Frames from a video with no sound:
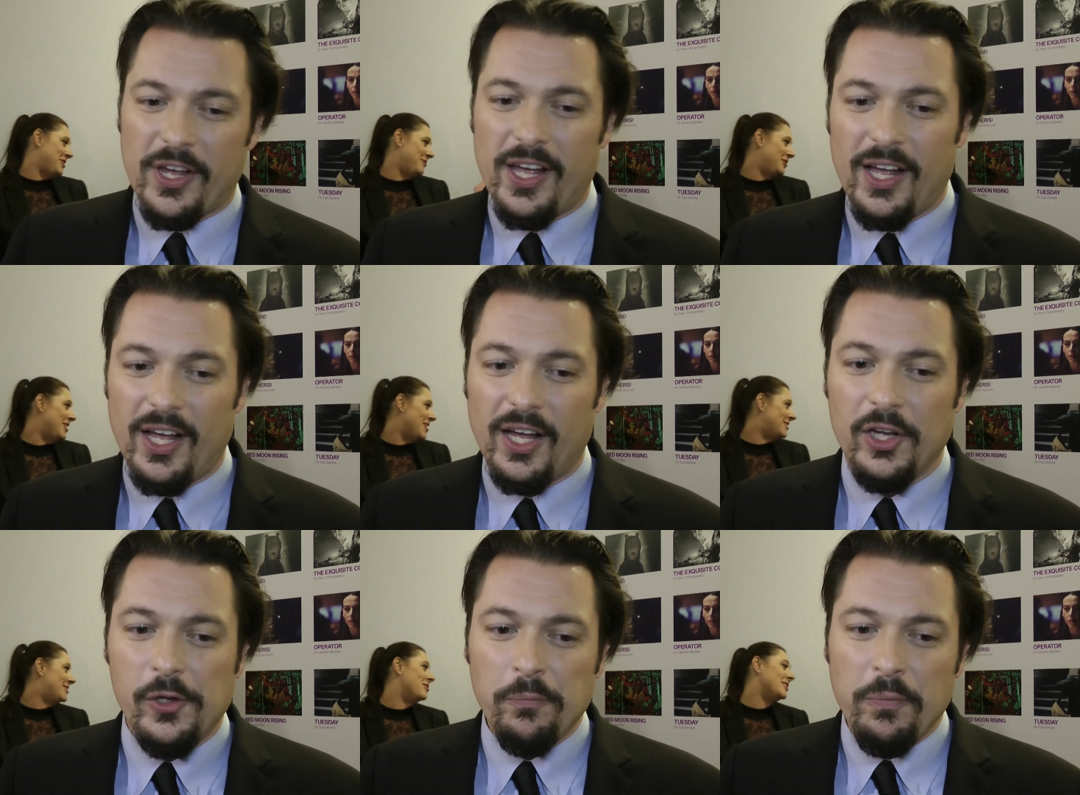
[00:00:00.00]
Speaker 1: Uh,
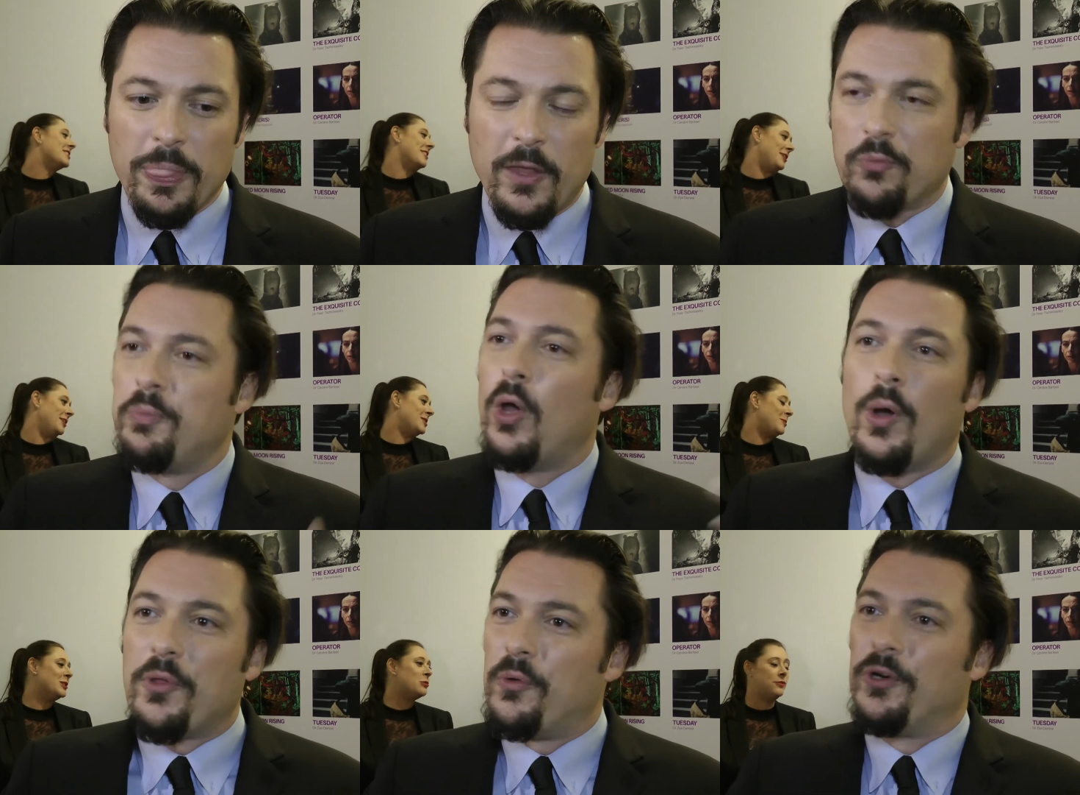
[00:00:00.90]
uh, this blow
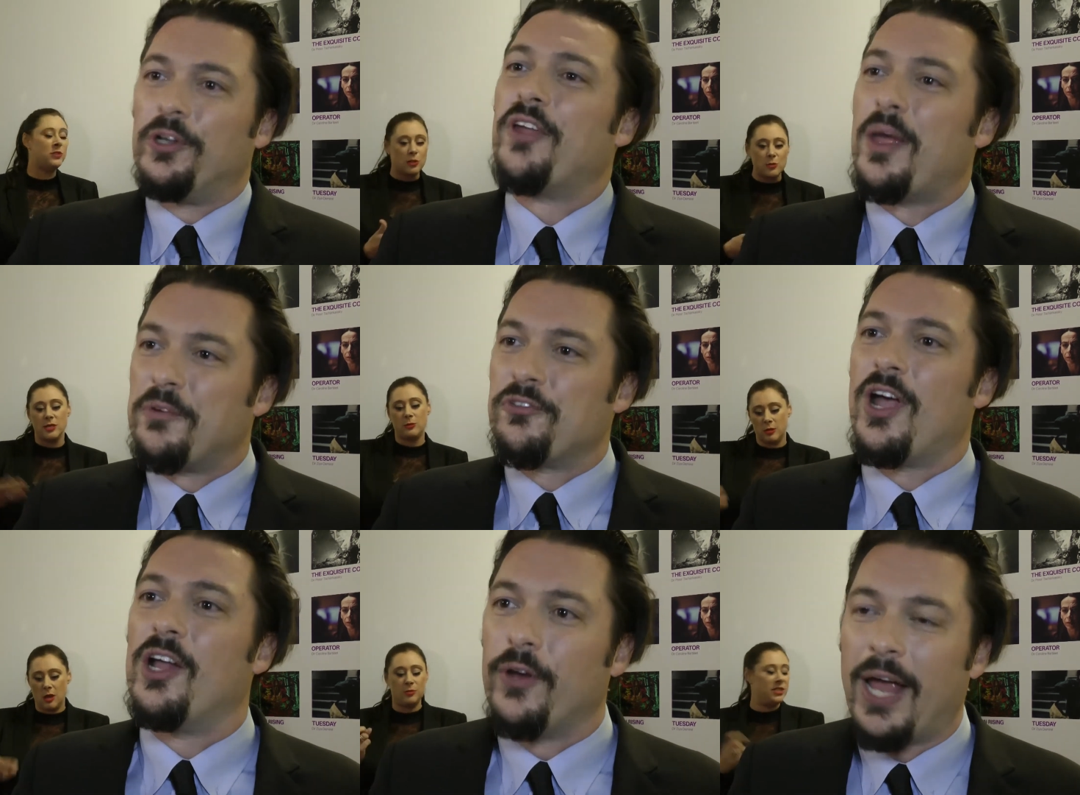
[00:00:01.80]
up the world type of
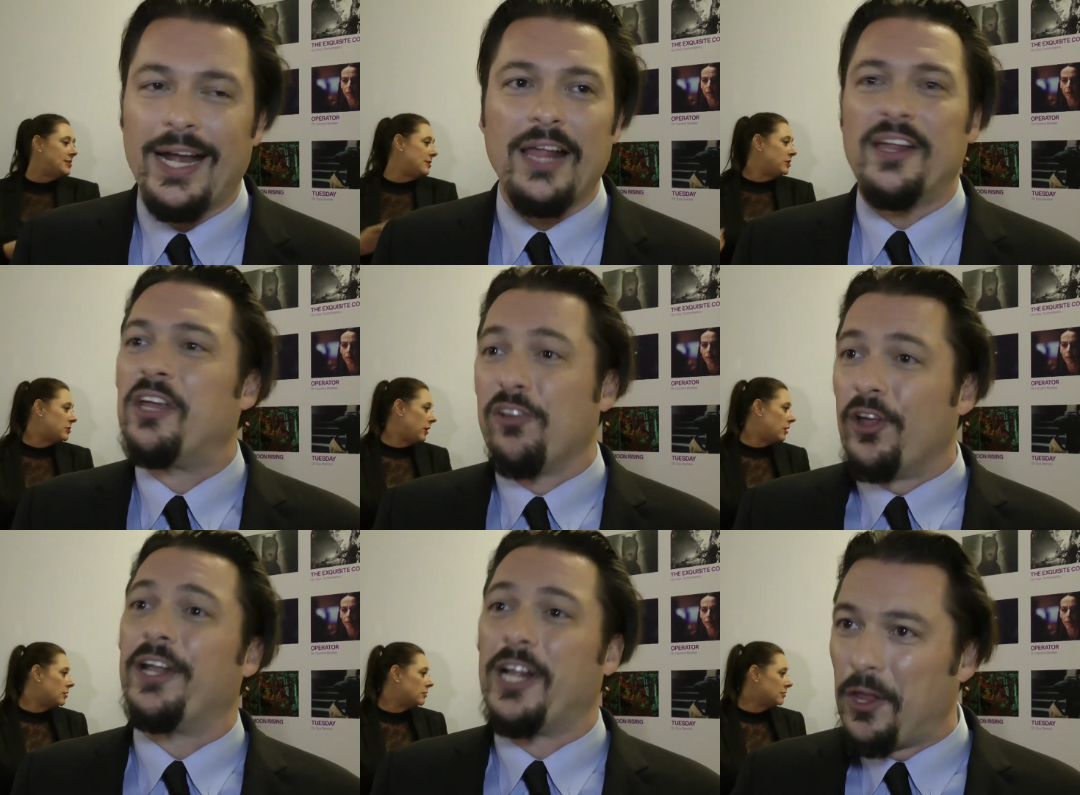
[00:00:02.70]
genre, and I think he's
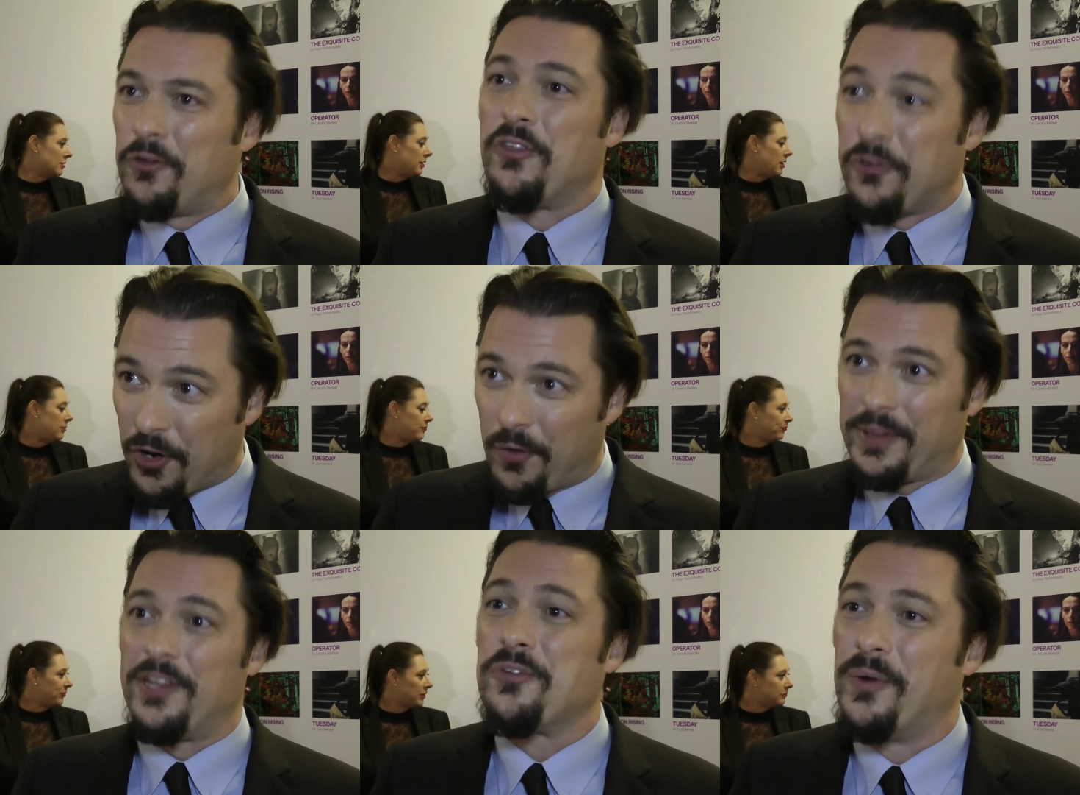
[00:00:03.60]
looking to close the show
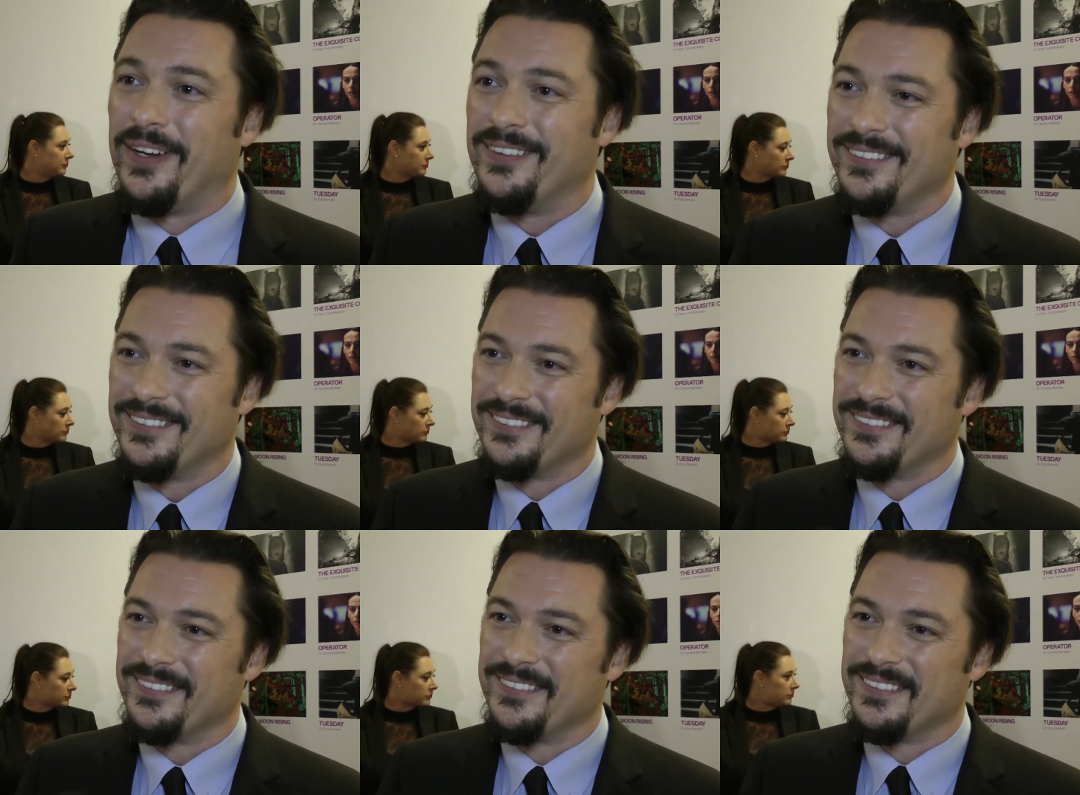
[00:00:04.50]
with this one.
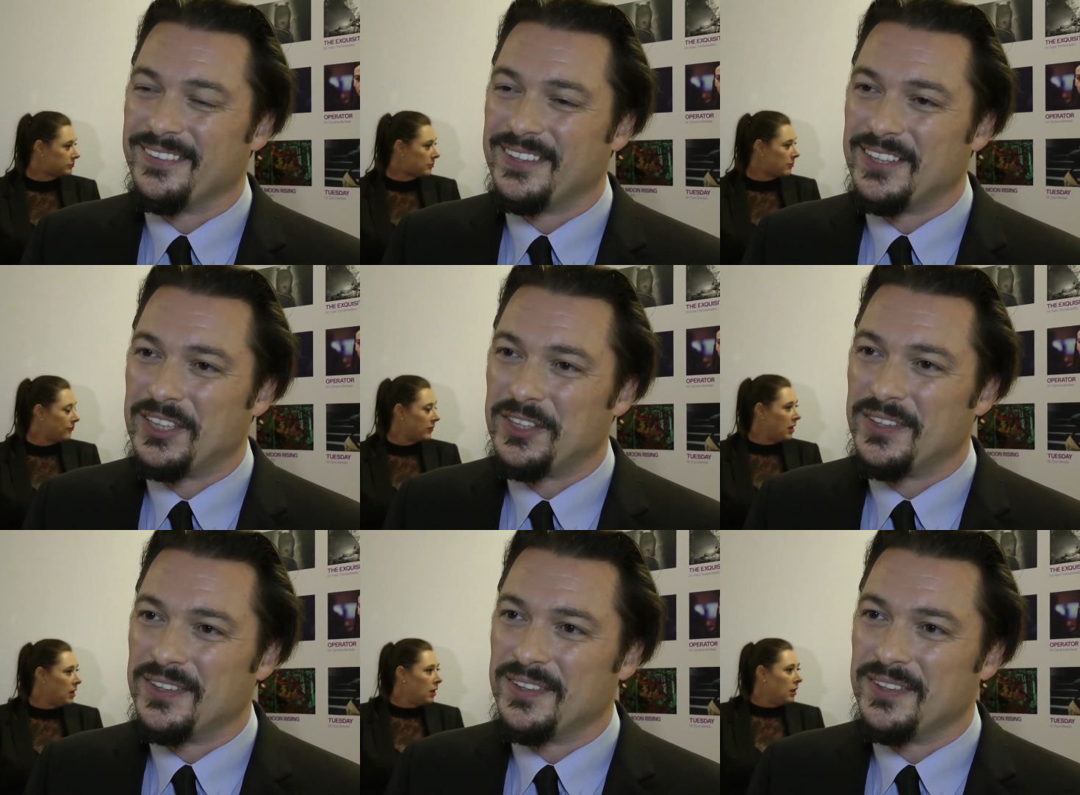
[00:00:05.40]
Speaker 2: And obviously, 20 years
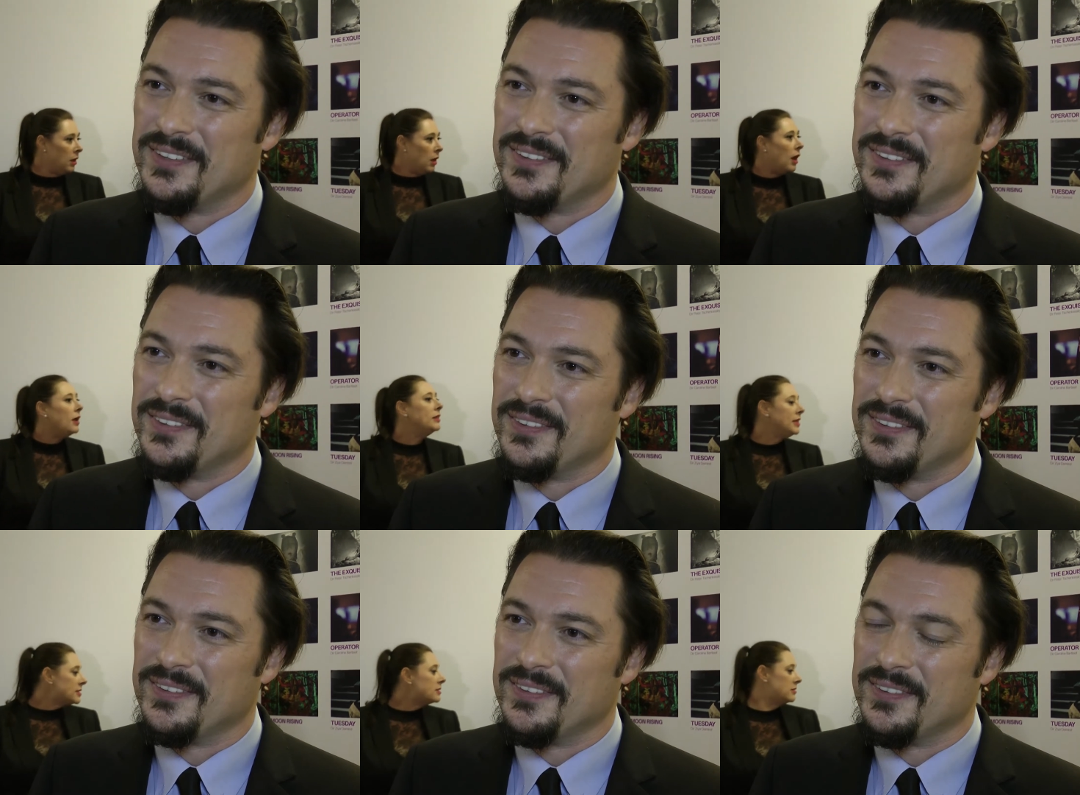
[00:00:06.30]
on gives you
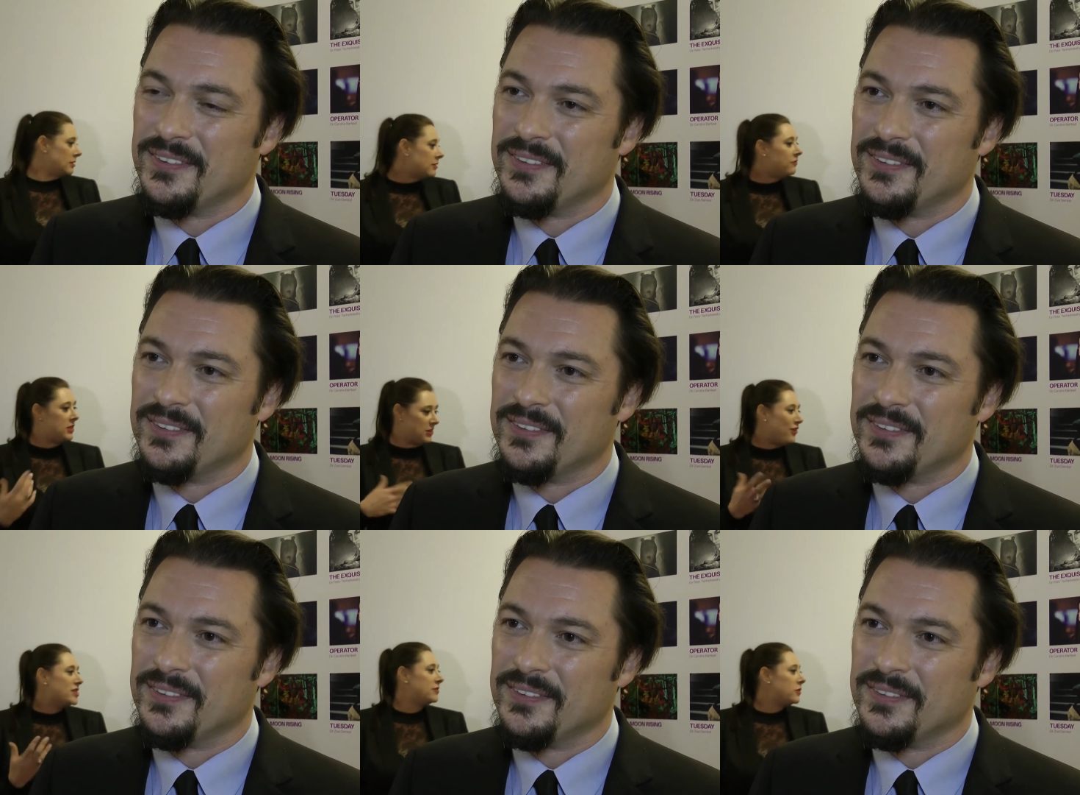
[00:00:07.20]
more play with uh, the
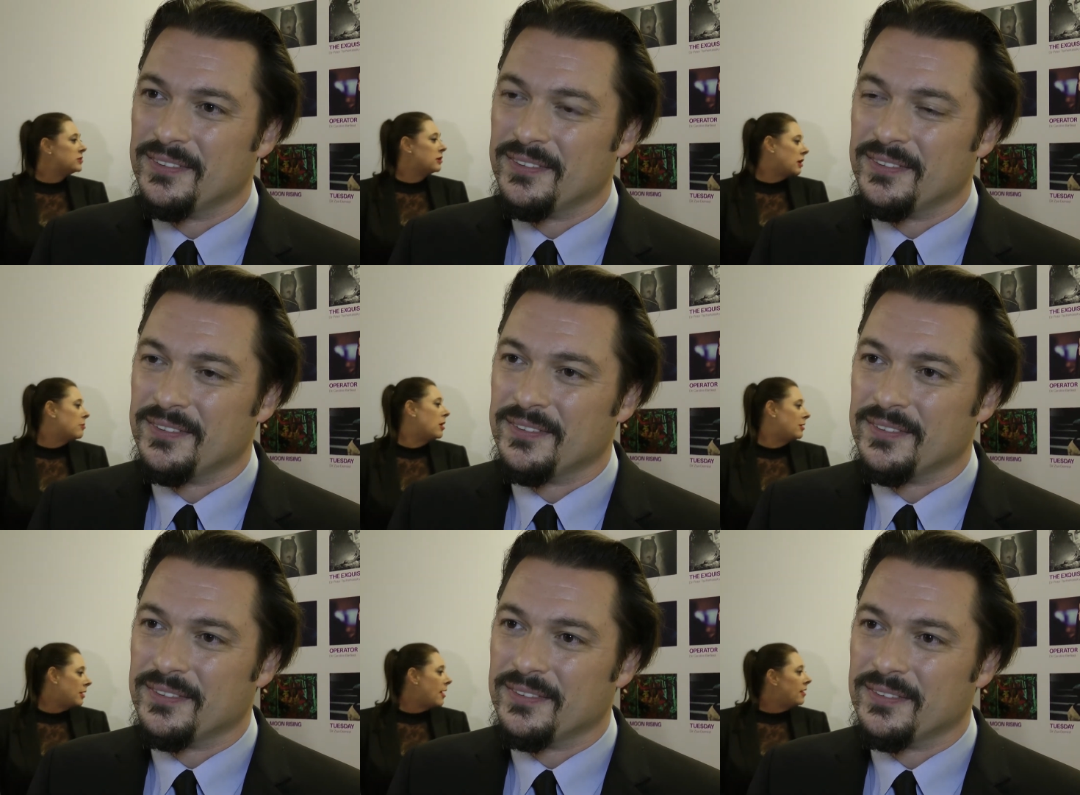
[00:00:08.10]
technology as well. It means you
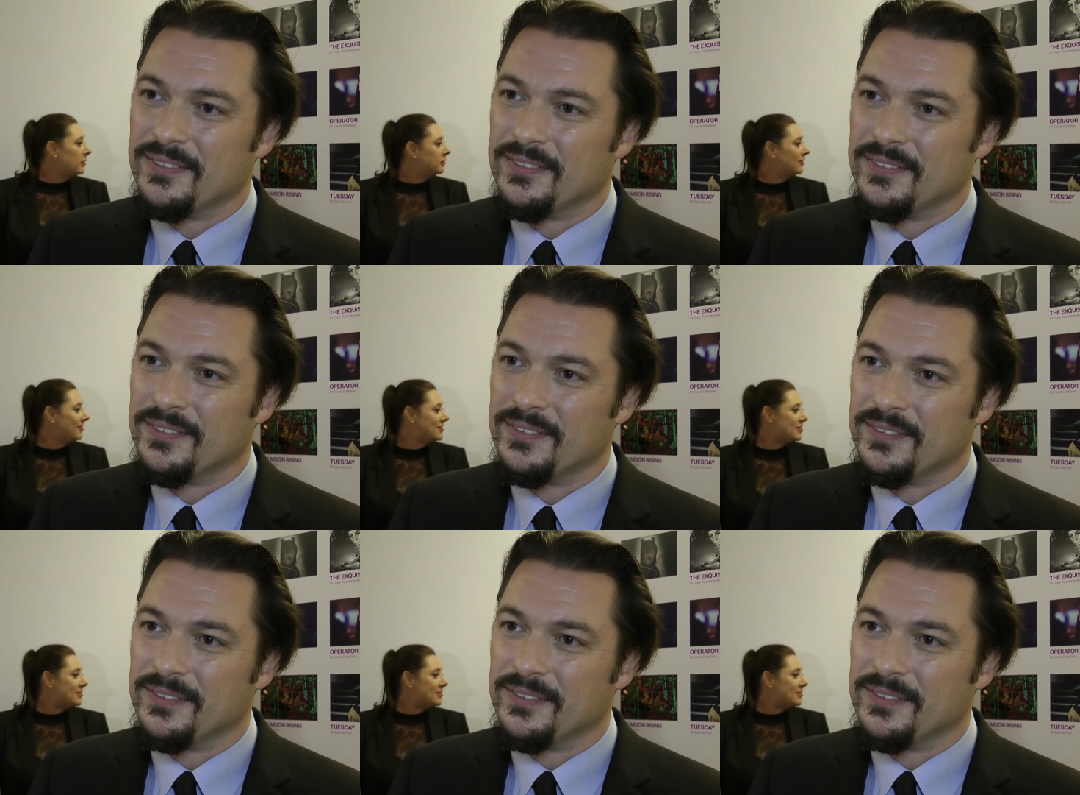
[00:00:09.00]
can probably blow up more